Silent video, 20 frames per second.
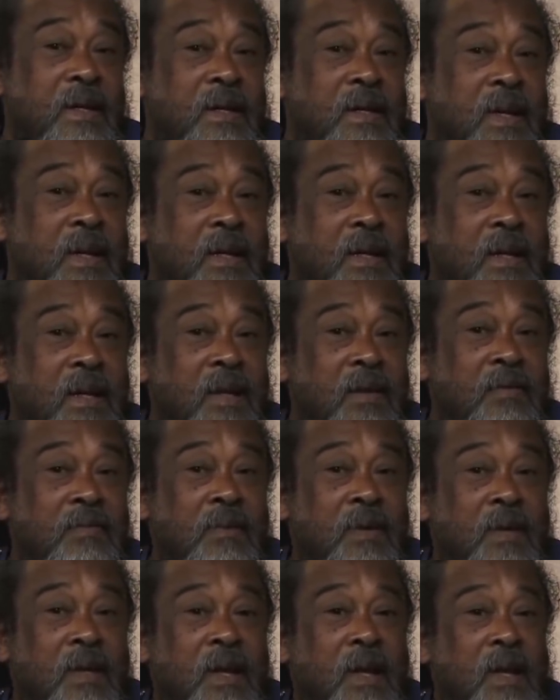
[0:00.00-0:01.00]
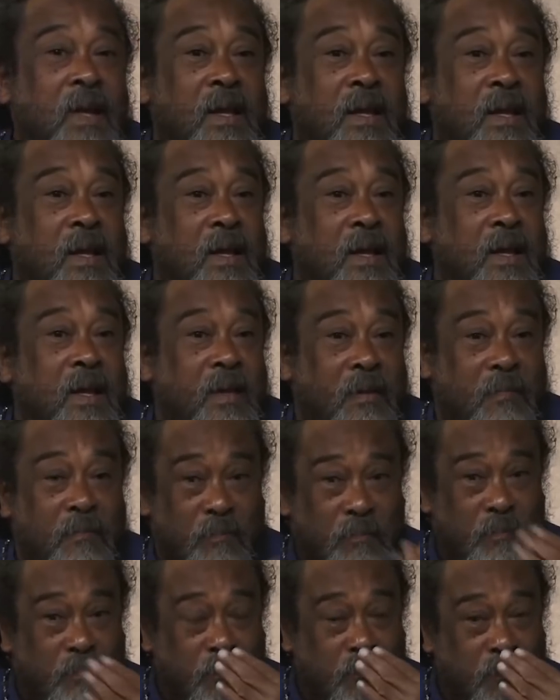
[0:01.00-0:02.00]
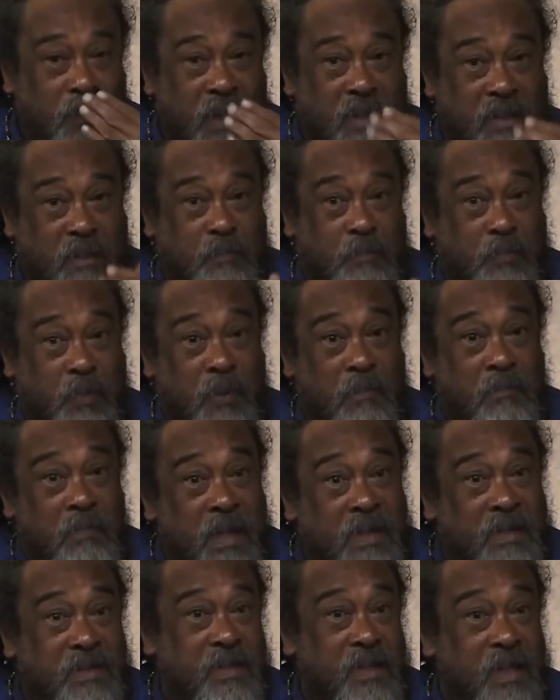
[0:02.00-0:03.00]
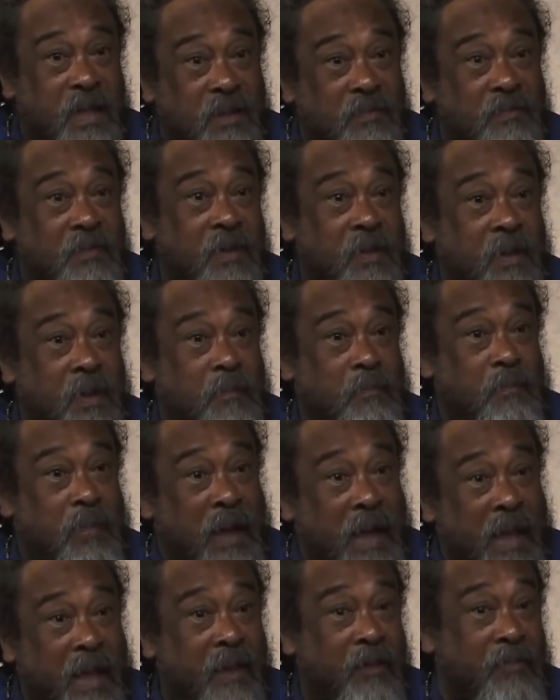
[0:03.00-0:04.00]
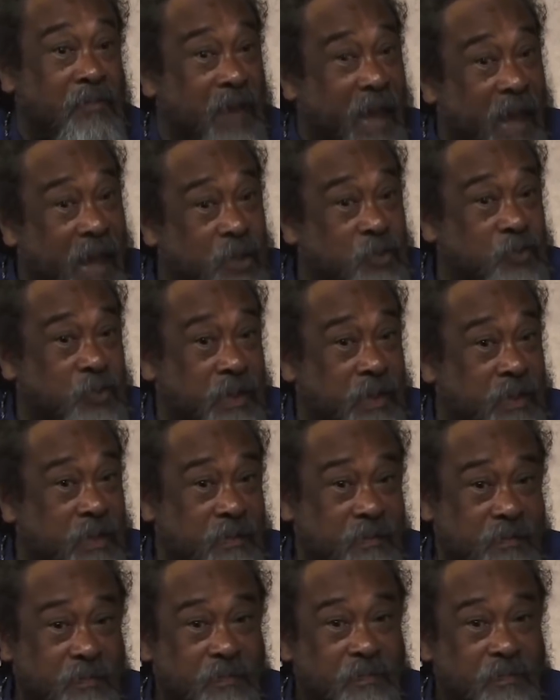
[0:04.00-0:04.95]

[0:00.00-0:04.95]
that even it permits even the play of hatred,